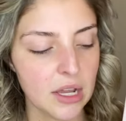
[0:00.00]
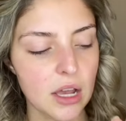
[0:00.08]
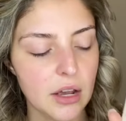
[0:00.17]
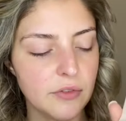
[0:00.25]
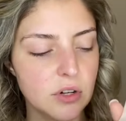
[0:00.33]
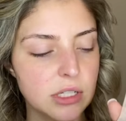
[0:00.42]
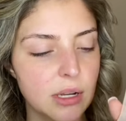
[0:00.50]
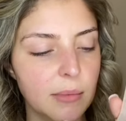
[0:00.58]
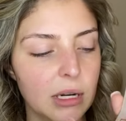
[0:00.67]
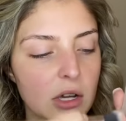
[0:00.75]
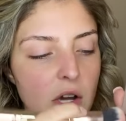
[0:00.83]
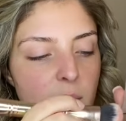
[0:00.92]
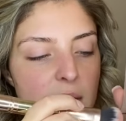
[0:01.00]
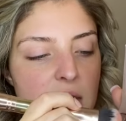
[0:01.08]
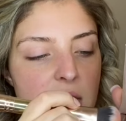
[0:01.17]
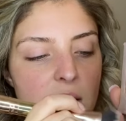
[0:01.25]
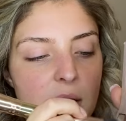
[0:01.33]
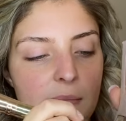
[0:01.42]
first I'm going to go
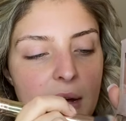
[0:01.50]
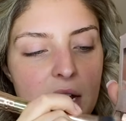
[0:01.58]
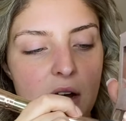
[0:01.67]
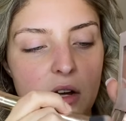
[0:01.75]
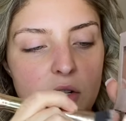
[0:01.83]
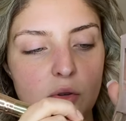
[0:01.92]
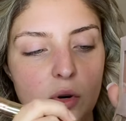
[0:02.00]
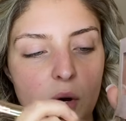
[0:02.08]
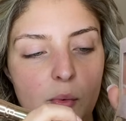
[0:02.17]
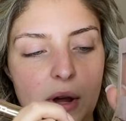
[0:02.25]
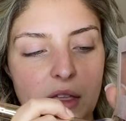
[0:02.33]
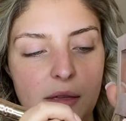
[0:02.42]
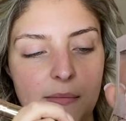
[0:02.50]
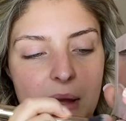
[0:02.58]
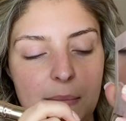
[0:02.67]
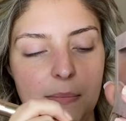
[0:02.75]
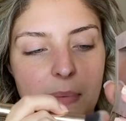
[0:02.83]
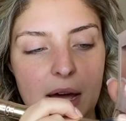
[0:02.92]
into my contour with
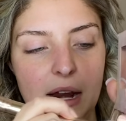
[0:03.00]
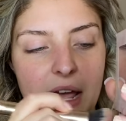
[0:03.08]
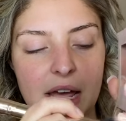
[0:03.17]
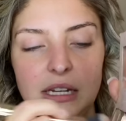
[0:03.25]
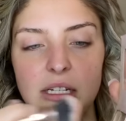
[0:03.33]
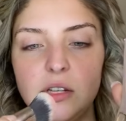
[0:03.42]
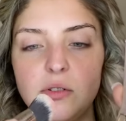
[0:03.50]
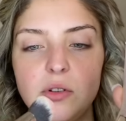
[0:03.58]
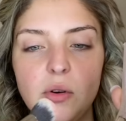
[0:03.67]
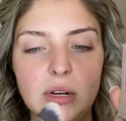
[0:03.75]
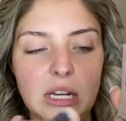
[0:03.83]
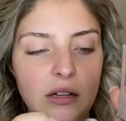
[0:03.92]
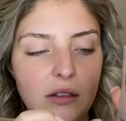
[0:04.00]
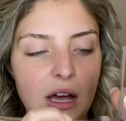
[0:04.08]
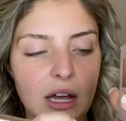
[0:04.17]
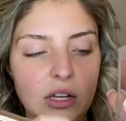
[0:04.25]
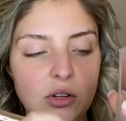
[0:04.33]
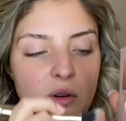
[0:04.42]
my butt end. You don't need a
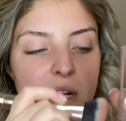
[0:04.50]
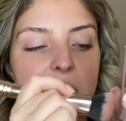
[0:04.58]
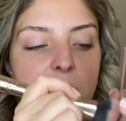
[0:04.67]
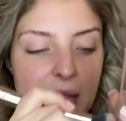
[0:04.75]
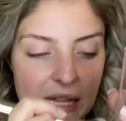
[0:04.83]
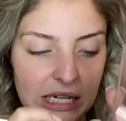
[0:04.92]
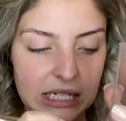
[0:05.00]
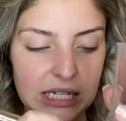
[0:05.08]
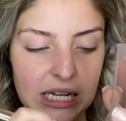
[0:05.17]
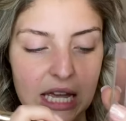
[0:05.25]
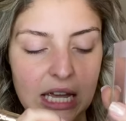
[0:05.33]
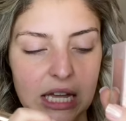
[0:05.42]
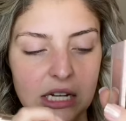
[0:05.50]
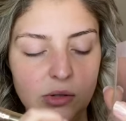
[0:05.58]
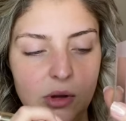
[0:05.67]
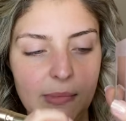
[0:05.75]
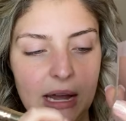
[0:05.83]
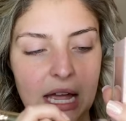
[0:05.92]
lot. You don't need to be like digging into
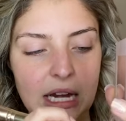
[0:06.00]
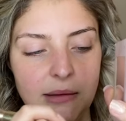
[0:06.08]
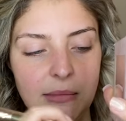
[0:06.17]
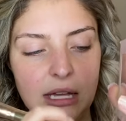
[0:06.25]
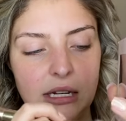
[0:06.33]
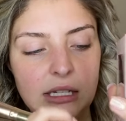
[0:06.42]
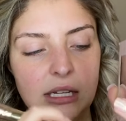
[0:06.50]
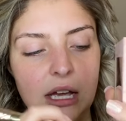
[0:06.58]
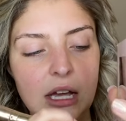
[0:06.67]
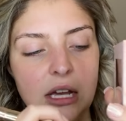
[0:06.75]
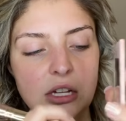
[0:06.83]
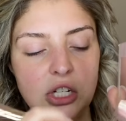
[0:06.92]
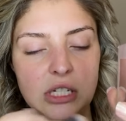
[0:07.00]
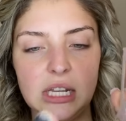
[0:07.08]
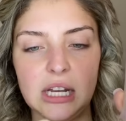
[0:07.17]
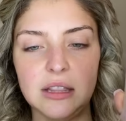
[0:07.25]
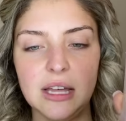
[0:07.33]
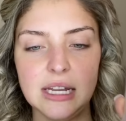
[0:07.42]
it by any means, just like
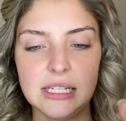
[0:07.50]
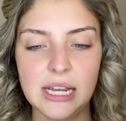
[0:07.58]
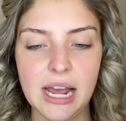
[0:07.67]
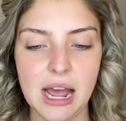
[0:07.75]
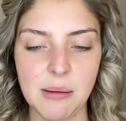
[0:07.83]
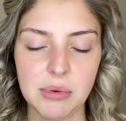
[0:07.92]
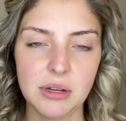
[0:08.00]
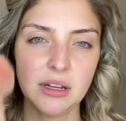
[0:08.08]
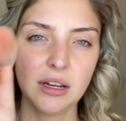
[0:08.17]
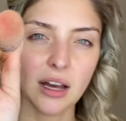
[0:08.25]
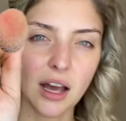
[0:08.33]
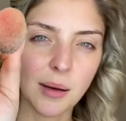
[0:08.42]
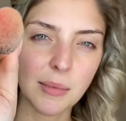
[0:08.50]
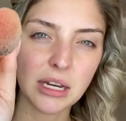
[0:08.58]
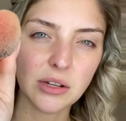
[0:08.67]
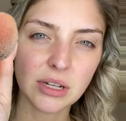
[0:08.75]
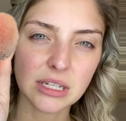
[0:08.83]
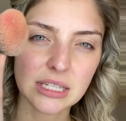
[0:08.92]
a light tap. And
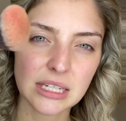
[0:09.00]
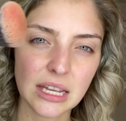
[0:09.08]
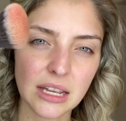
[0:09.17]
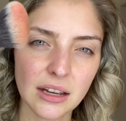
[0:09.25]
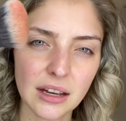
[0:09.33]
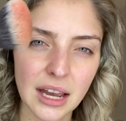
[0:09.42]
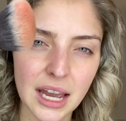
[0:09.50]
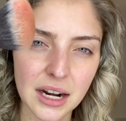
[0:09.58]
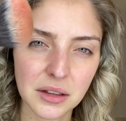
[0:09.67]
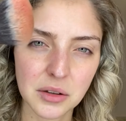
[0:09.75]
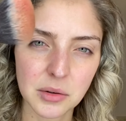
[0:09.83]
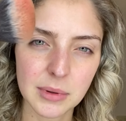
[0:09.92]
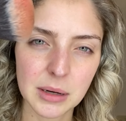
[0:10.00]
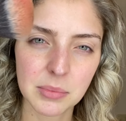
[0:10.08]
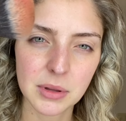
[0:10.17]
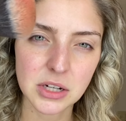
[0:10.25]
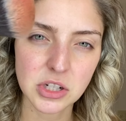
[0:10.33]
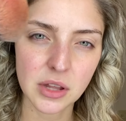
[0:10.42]
you can see I had a little bit of
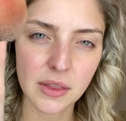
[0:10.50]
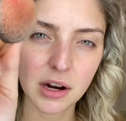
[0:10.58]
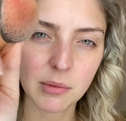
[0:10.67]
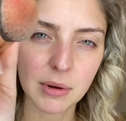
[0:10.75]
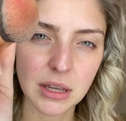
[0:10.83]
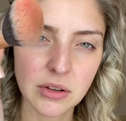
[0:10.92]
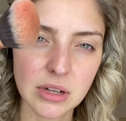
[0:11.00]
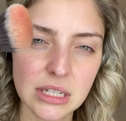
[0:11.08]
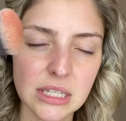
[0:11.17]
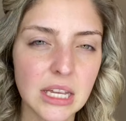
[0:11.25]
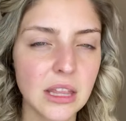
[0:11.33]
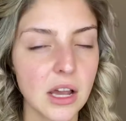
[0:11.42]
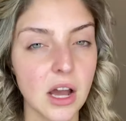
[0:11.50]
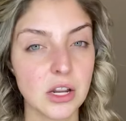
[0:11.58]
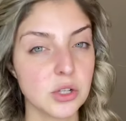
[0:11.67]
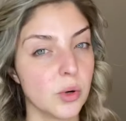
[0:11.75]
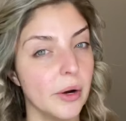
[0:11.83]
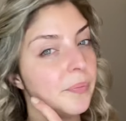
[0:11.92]
blush on there, but you can see the
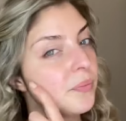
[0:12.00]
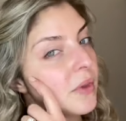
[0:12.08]
contour.